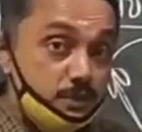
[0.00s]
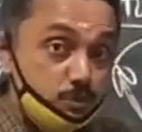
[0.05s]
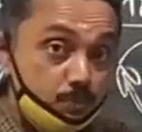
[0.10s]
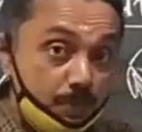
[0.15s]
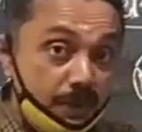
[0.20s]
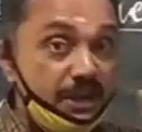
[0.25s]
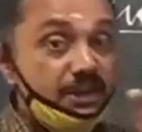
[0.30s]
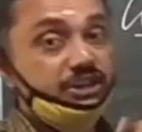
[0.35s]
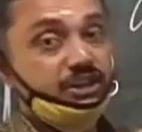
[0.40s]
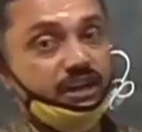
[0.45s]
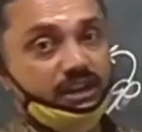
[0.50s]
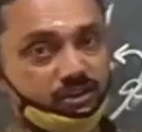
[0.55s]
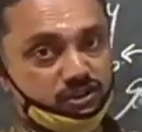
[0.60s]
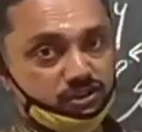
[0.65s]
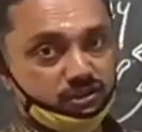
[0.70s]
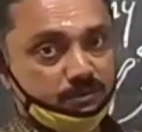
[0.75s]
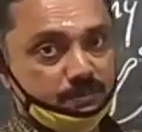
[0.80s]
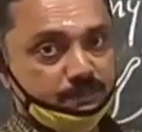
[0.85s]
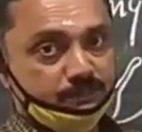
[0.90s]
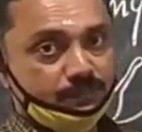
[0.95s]

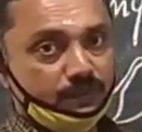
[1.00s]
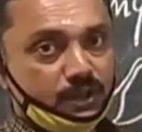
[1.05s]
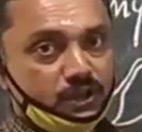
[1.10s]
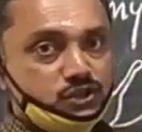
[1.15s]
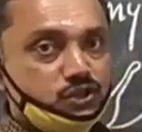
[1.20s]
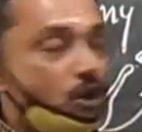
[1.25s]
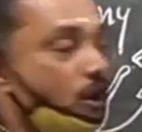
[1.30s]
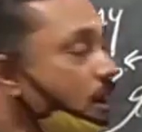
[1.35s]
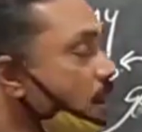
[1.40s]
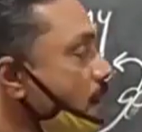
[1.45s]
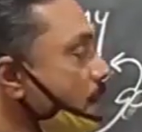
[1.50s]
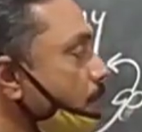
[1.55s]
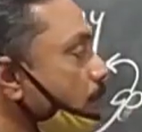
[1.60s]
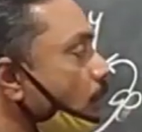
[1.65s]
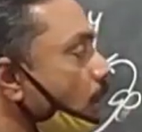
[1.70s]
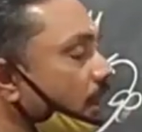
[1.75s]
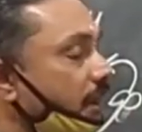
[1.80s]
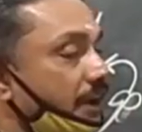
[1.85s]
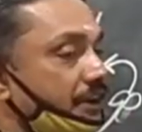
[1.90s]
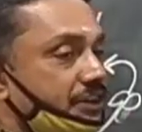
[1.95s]
species. So,
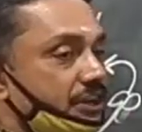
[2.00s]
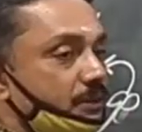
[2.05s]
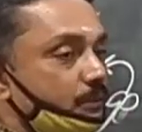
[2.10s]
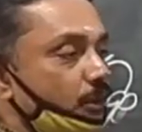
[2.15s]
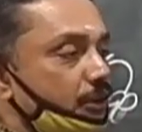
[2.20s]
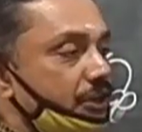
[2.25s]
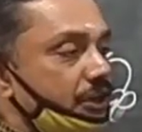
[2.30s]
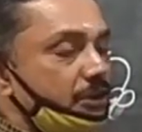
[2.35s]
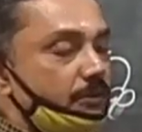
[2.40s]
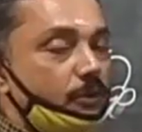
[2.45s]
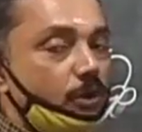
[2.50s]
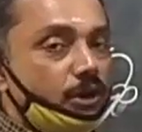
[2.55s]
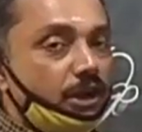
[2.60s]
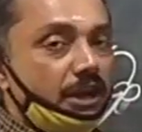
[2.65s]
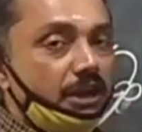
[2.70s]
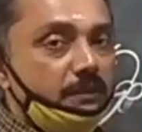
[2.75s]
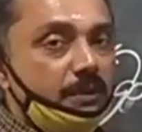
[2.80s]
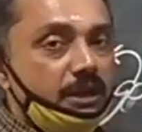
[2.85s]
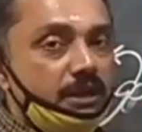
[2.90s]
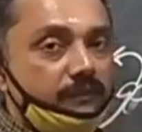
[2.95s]
pollination
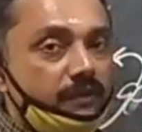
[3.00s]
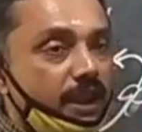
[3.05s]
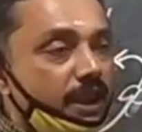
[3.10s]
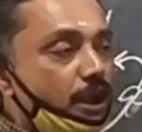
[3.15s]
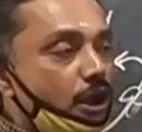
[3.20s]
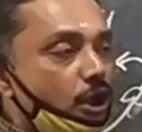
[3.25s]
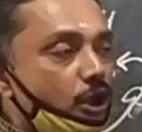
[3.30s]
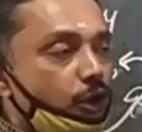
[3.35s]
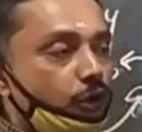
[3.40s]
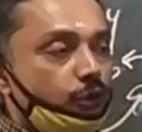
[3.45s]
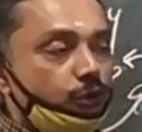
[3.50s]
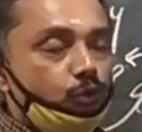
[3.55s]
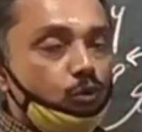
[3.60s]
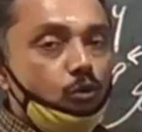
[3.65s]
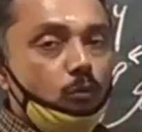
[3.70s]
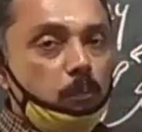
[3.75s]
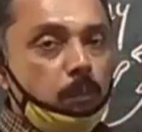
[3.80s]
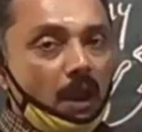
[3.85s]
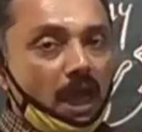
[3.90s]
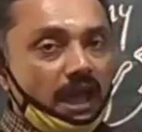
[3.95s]
occurring between
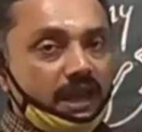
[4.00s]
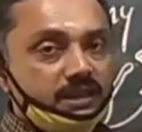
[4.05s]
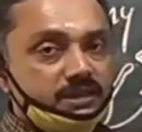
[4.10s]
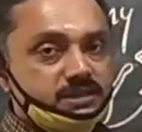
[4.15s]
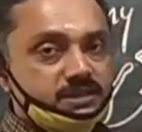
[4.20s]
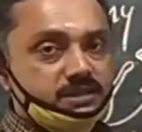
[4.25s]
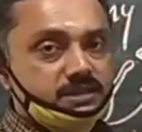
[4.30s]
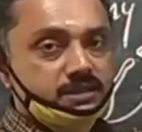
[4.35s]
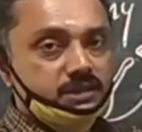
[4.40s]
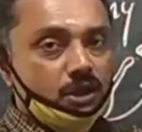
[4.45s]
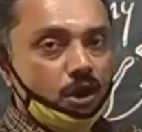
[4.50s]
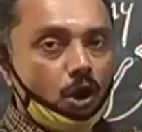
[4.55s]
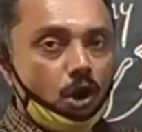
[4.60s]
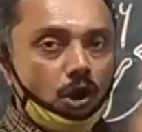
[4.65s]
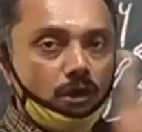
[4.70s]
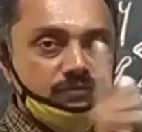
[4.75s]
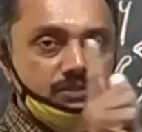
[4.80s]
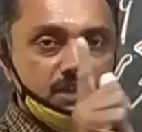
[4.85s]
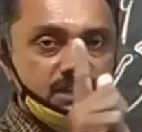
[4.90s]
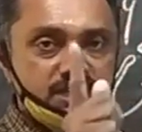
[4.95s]
two plants
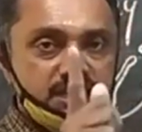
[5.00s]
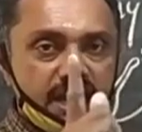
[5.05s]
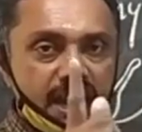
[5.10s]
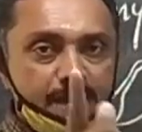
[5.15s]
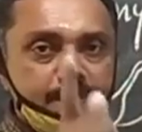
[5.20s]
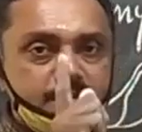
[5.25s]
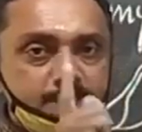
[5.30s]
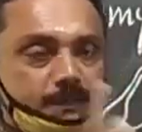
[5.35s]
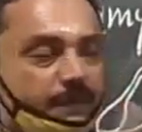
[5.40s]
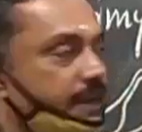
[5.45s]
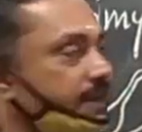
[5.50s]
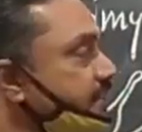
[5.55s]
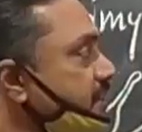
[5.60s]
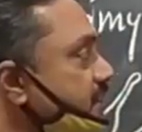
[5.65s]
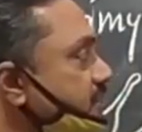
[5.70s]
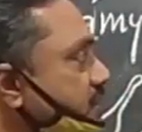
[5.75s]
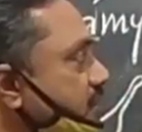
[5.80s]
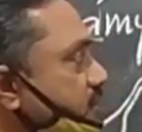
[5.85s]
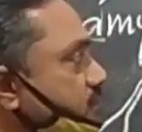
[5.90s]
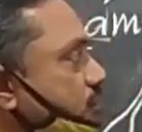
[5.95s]
of the same
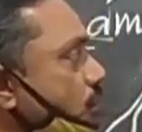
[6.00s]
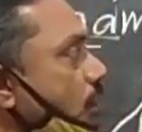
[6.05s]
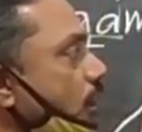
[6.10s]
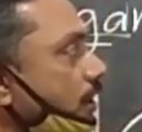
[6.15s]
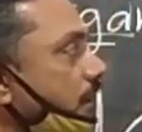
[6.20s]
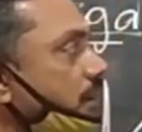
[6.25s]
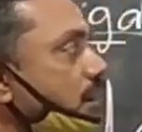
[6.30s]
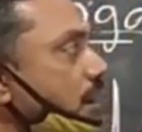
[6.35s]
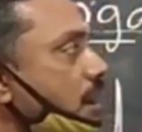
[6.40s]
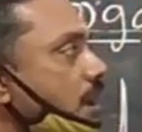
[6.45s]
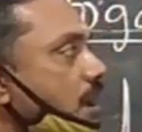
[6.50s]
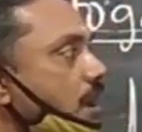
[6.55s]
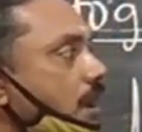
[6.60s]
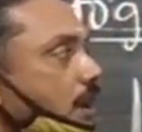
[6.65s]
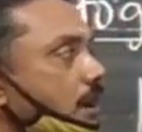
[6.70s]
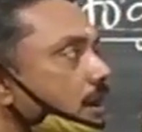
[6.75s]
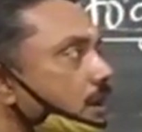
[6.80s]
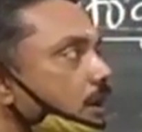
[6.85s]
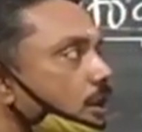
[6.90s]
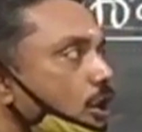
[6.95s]
species is called
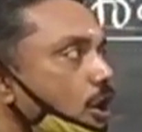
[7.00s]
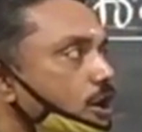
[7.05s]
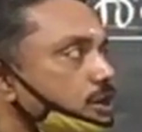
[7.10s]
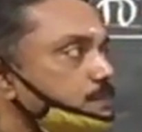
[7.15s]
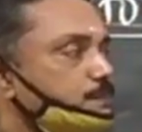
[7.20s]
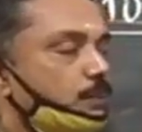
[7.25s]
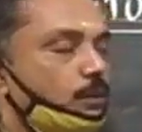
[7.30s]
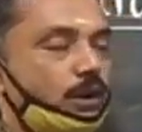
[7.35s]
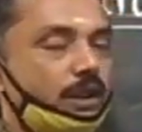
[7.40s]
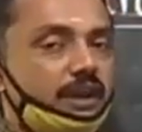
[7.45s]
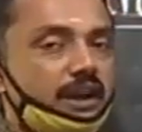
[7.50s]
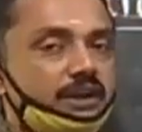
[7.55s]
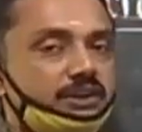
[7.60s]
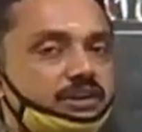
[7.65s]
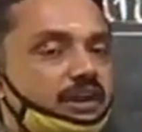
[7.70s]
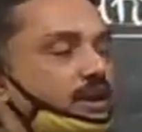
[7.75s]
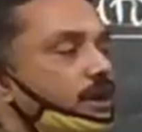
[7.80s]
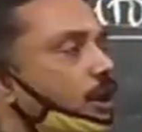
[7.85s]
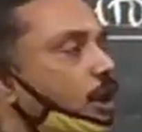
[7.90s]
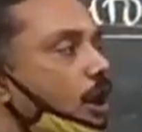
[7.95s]

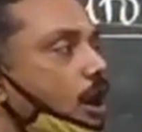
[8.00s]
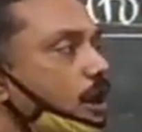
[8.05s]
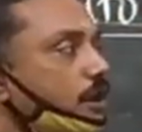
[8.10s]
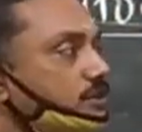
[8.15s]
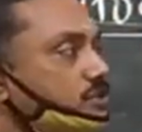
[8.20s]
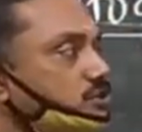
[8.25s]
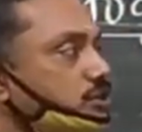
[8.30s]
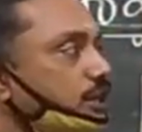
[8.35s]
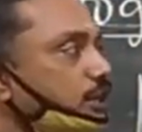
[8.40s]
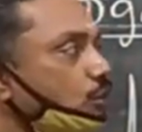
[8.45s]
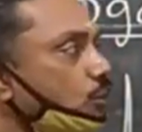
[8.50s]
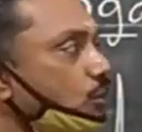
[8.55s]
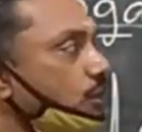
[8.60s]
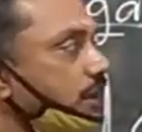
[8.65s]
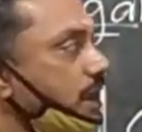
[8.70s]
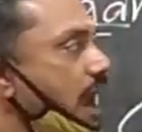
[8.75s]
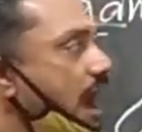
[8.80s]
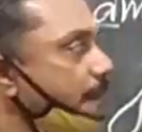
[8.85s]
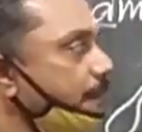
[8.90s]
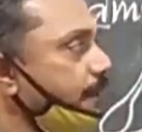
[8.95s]
cross-pollination or
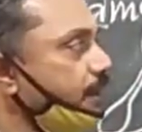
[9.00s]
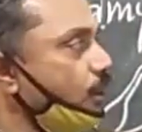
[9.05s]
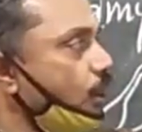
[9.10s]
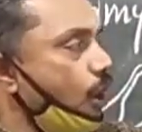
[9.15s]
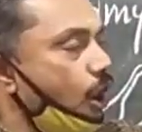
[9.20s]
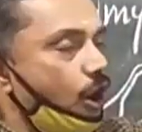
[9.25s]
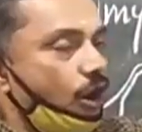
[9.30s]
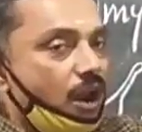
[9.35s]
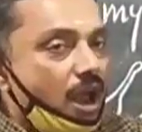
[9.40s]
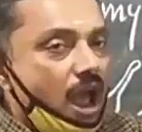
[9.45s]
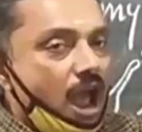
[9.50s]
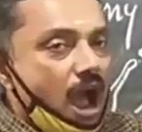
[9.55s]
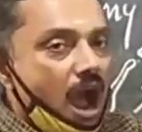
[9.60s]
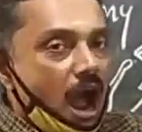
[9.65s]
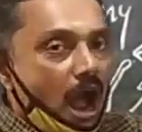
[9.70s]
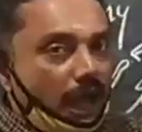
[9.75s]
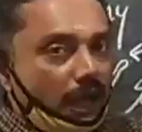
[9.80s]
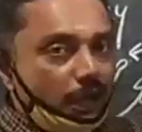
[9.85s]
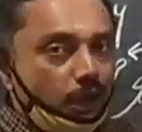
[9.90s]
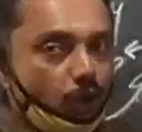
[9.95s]
xenogamy or
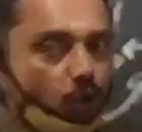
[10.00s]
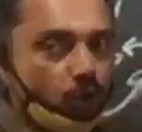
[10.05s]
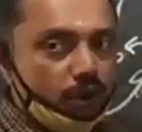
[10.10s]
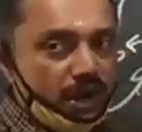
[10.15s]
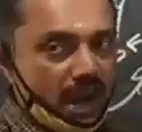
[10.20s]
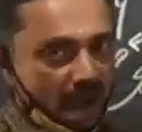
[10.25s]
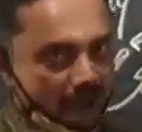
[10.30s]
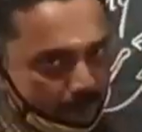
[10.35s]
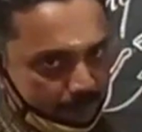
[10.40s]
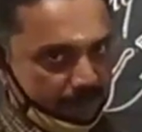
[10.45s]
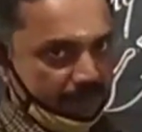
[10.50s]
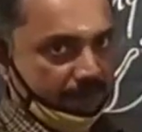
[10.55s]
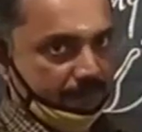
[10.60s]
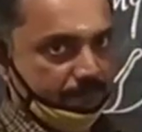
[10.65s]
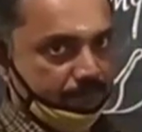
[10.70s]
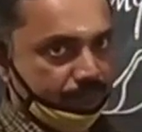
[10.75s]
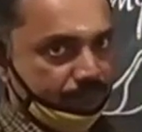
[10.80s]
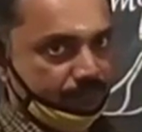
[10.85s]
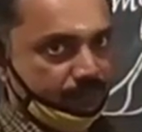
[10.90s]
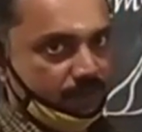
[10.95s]

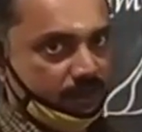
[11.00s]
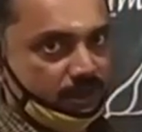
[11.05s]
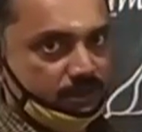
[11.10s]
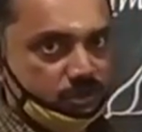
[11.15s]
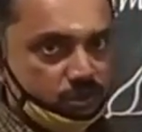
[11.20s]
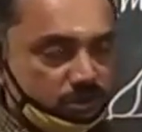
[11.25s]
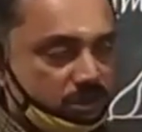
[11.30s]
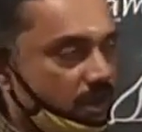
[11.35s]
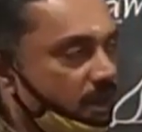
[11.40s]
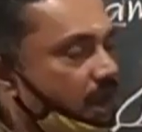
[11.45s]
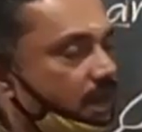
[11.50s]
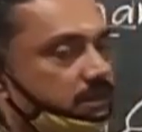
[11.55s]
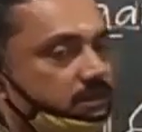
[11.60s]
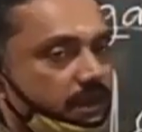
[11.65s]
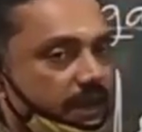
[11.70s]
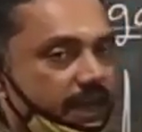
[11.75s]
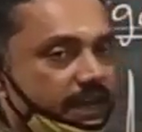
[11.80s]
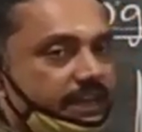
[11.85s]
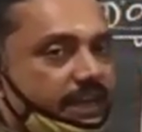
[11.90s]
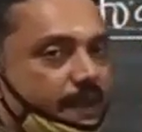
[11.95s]
allogamy. So, there are
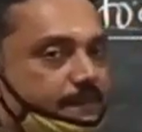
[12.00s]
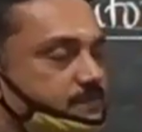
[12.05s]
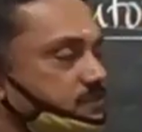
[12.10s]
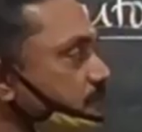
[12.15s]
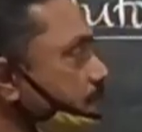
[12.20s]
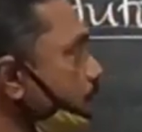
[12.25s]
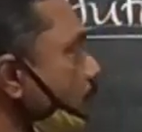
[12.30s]
three types of